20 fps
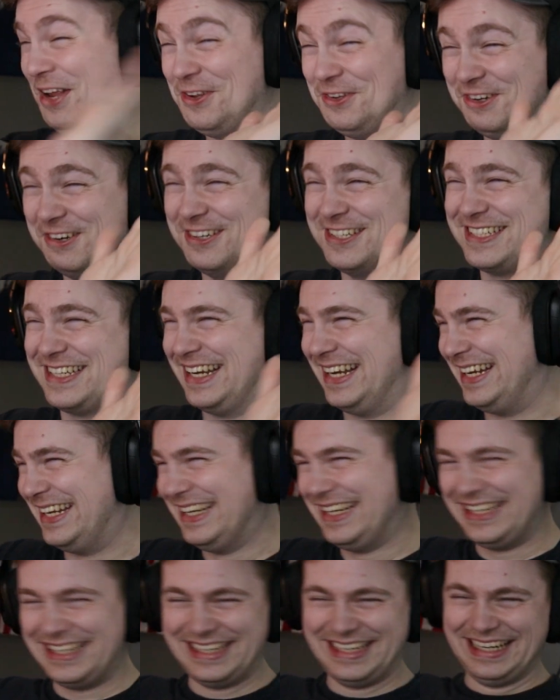Yujin!
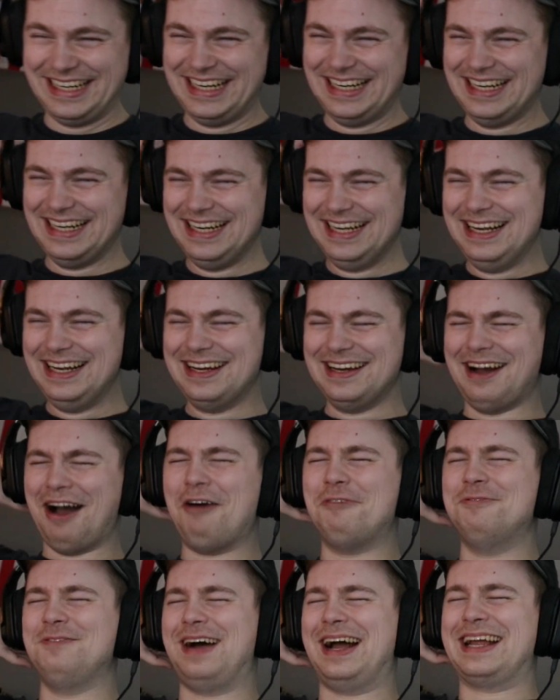
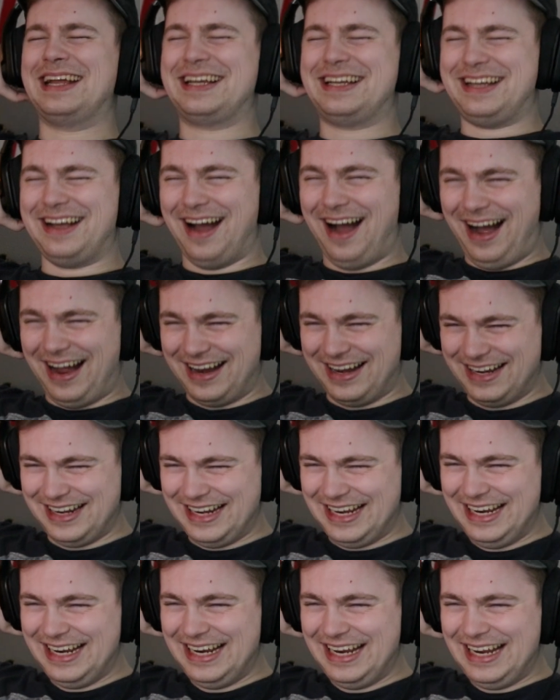Oh my god!